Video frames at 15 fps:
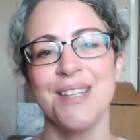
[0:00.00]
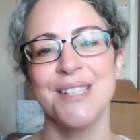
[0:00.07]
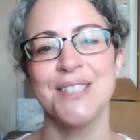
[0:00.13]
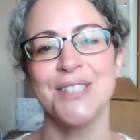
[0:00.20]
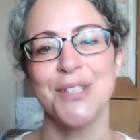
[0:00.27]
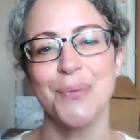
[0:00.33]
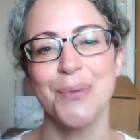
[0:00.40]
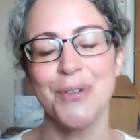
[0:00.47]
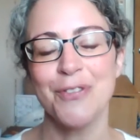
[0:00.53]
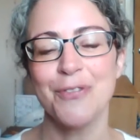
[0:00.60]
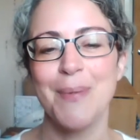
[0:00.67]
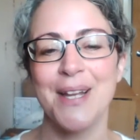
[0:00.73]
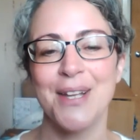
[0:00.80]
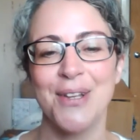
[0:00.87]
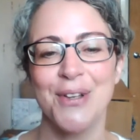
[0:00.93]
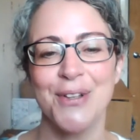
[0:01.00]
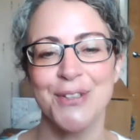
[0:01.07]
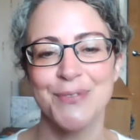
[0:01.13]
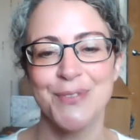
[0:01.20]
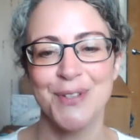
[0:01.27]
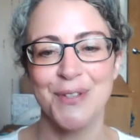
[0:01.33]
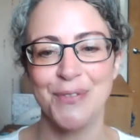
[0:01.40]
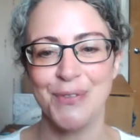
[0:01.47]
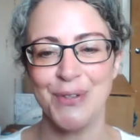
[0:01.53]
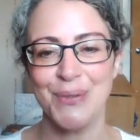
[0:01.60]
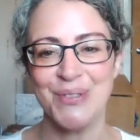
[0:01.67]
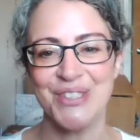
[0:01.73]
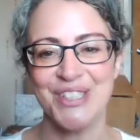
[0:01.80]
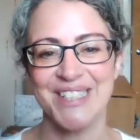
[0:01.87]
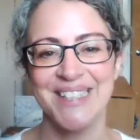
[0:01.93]
And so, one of my goals for the
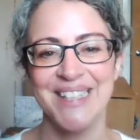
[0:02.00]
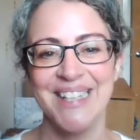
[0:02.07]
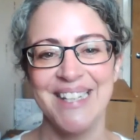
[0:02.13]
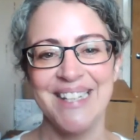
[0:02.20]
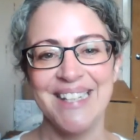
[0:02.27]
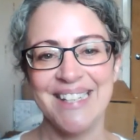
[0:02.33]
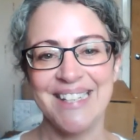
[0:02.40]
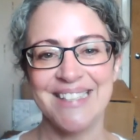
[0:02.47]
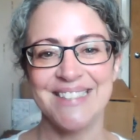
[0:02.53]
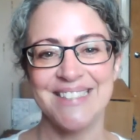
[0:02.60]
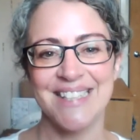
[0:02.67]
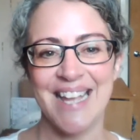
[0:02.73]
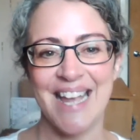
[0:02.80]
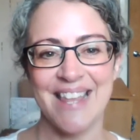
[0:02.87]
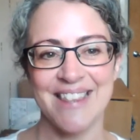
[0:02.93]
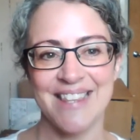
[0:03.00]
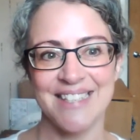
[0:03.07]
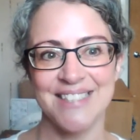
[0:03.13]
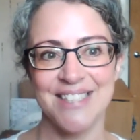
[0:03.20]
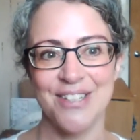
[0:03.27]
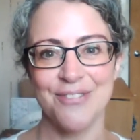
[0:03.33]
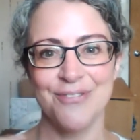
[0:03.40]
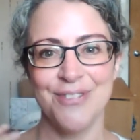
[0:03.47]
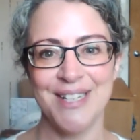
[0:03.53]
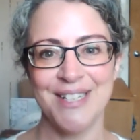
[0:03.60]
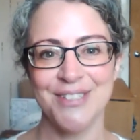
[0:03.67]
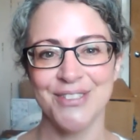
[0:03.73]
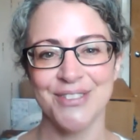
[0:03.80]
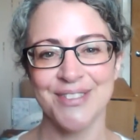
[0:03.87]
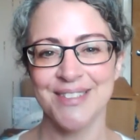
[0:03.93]
future is to get this
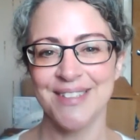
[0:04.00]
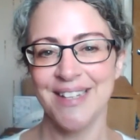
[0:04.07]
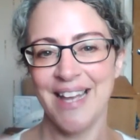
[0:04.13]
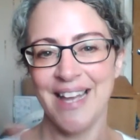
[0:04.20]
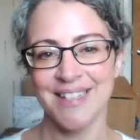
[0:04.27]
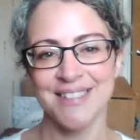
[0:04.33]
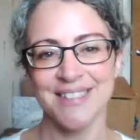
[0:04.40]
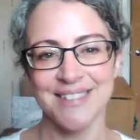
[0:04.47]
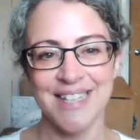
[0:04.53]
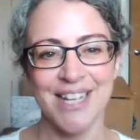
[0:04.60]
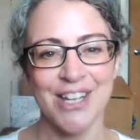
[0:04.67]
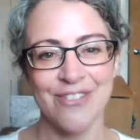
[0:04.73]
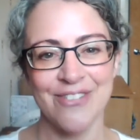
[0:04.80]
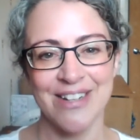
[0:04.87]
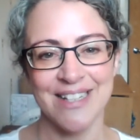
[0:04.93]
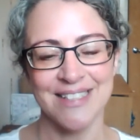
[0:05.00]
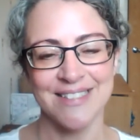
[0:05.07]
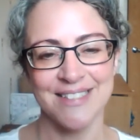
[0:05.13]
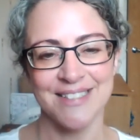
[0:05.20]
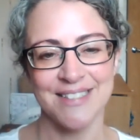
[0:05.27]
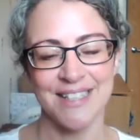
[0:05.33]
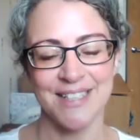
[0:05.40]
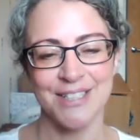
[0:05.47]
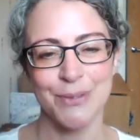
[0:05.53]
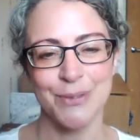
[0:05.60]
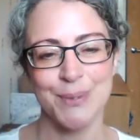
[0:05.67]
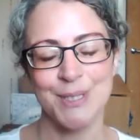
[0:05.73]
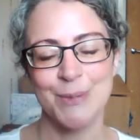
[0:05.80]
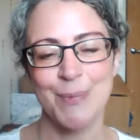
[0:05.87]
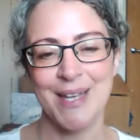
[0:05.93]
redone and decorated
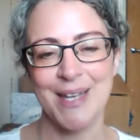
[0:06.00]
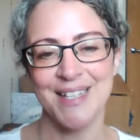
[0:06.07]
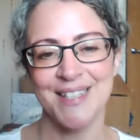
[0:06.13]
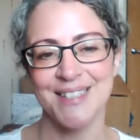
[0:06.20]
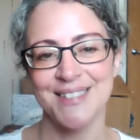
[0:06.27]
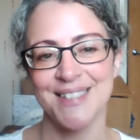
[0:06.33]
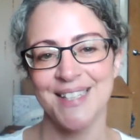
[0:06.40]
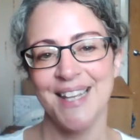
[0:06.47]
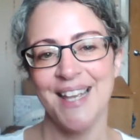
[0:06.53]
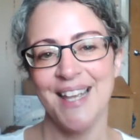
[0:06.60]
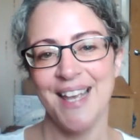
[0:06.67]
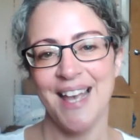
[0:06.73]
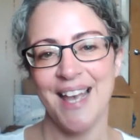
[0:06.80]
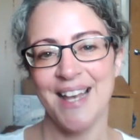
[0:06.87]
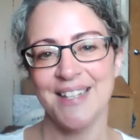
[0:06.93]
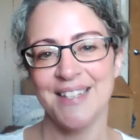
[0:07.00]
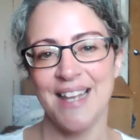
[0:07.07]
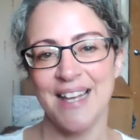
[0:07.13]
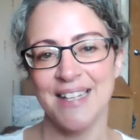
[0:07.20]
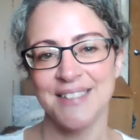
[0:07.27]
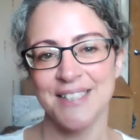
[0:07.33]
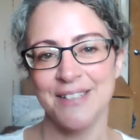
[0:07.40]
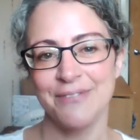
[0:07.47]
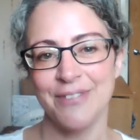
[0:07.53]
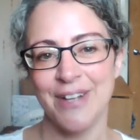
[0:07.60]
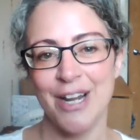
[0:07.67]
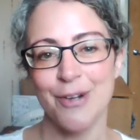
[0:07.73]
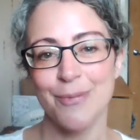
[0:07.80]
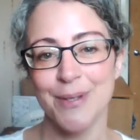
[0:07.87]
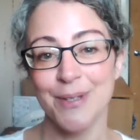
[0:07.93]
into a space and and an
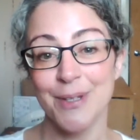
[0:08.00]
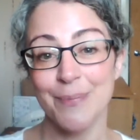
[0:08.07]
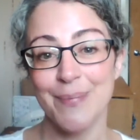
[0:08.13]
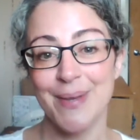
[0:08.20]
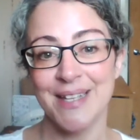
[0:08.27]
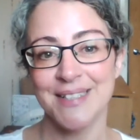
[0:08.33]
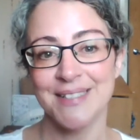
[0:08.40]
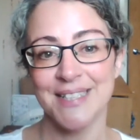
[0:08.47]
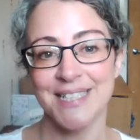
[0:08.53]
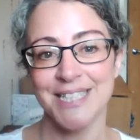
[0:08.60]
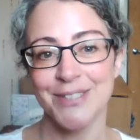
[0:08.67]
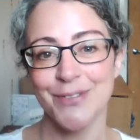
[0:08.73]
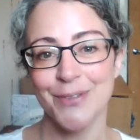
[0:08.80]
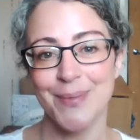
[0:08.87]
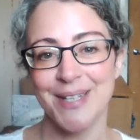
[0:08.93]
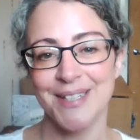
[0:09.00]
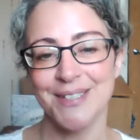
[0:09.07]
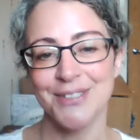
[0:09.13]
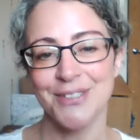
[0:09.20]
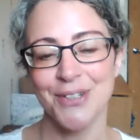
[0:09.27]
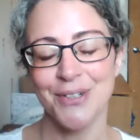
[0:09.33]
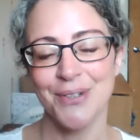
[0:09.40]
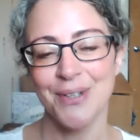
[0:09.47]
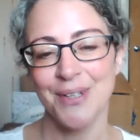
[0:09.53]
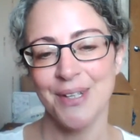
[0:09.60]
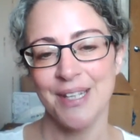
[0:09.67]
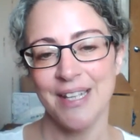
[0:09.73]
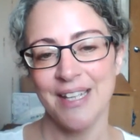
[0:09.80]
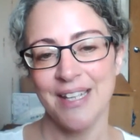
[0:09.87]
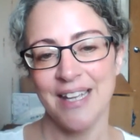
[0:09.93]
environment that makes sense for me so
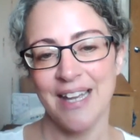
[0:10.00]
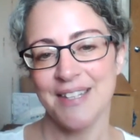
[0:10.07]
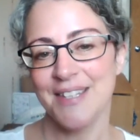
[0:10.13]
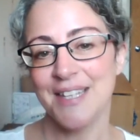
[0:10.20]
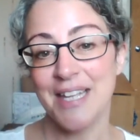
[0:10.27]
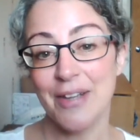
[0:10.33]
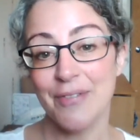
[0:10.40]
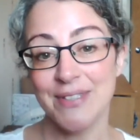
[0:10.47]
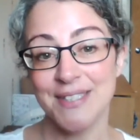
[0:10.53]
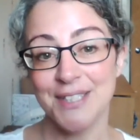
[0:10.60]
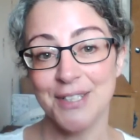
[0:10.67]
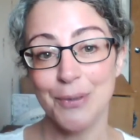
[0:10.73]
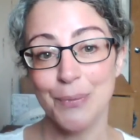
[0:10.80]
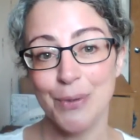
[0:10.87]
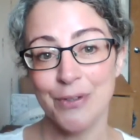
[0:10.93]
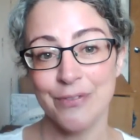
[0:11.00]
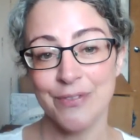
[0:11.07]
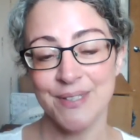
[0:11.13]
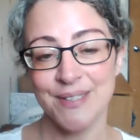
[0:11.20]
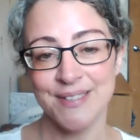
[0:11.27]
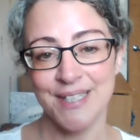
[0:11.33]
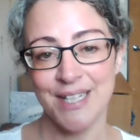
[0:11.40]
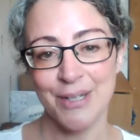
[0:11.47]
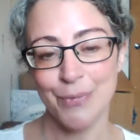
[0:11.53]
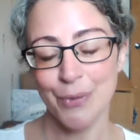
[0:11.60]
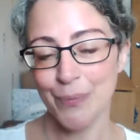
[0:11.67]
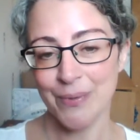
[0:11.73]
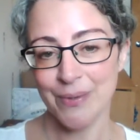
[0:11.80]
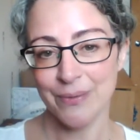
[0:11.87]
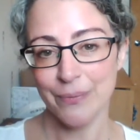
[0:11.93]
i think every single one of us in
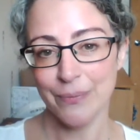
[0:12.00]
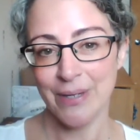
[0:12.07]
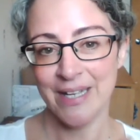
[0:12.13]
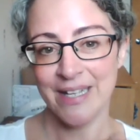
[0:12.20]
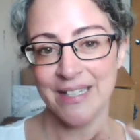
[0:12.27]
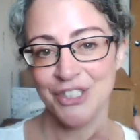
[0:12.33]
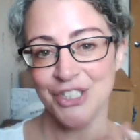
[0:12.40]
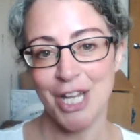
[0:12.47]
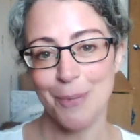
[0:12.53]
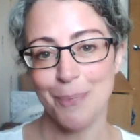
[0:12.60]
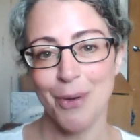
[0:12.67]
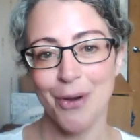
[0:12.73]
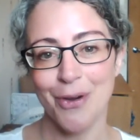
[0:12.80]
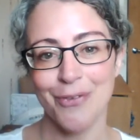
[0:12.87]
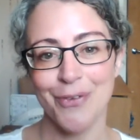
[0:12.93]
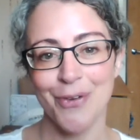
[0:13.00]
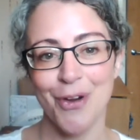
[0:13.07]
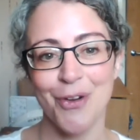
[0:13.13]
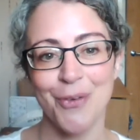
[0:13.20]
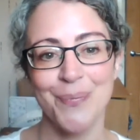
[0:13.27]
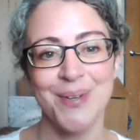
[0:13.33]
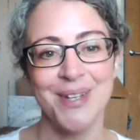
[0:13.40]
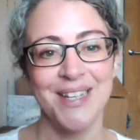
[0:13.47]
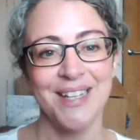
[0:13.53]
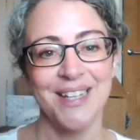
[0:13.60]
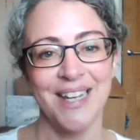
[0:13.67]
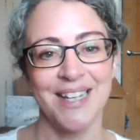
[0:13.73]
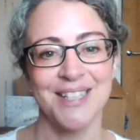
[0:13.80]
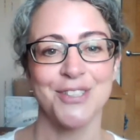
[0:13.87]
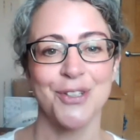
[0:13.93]
one way shape or form
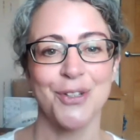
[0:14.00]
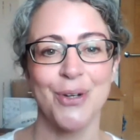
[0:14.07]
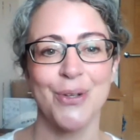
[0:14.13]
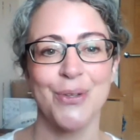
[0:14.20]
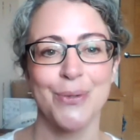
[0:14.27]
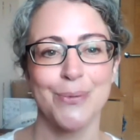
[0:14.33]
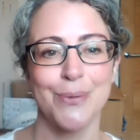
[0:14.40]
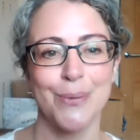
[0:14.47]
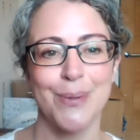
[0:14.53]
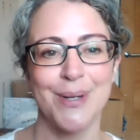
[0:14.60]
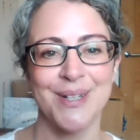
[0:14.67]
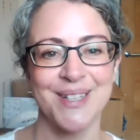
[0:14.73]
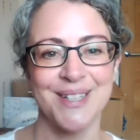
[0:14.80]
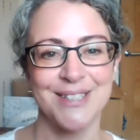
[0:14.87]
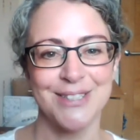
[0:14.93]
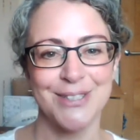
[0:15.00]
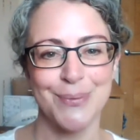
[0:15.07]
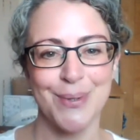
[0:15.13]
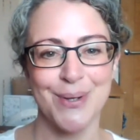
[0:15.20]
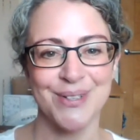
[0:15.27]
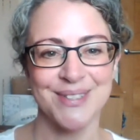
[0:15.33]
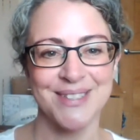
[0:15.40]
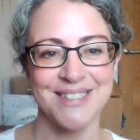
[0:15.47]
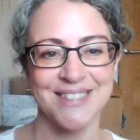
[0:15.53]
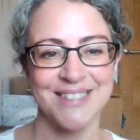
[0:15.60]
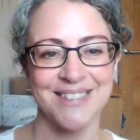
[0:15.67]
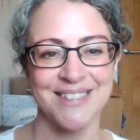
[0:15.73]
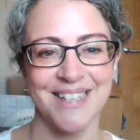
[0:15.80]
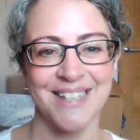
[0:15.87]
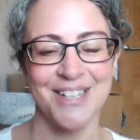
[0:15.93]
has a goal that we're working towards
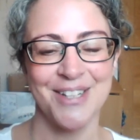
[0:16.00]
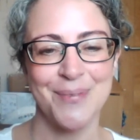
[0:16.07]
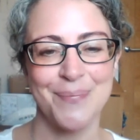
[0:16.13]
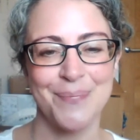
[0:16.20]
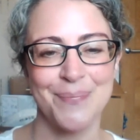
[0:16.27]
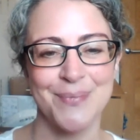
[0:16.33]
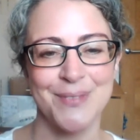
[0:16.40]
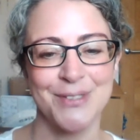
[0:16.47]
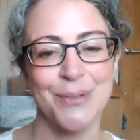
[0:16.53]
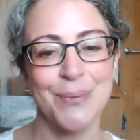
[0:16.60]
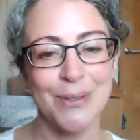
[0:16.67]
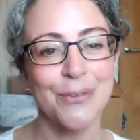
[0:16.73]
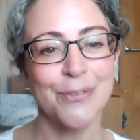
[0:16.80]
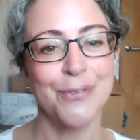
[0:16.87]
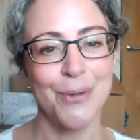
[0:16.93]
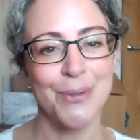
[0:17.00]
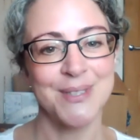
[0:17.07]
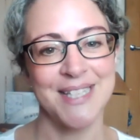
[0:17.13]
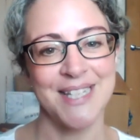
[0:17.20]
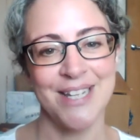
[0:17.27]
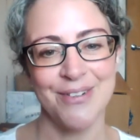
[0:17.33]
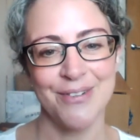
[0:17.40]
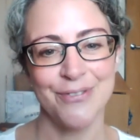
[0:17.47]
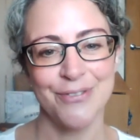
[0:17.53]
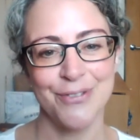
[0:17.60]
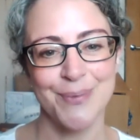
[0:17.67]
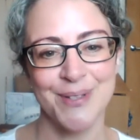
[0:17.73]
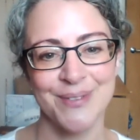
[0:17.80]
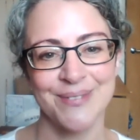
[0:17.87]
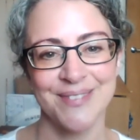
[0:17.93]
um, so we look forward to hearing
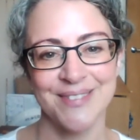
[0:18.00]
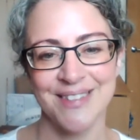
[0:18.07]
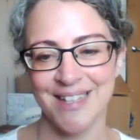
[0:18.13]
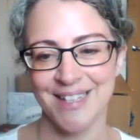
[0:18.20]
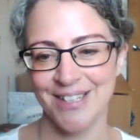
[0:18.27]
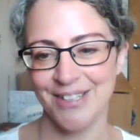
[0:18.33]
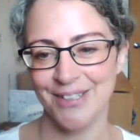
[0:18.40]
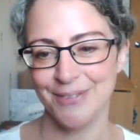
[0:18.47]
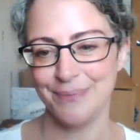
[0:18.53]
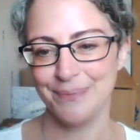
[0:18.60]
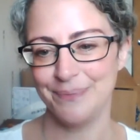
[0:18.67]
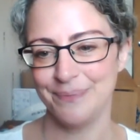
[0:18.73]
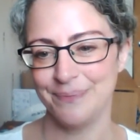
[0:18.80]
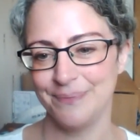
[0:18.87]
from you thank you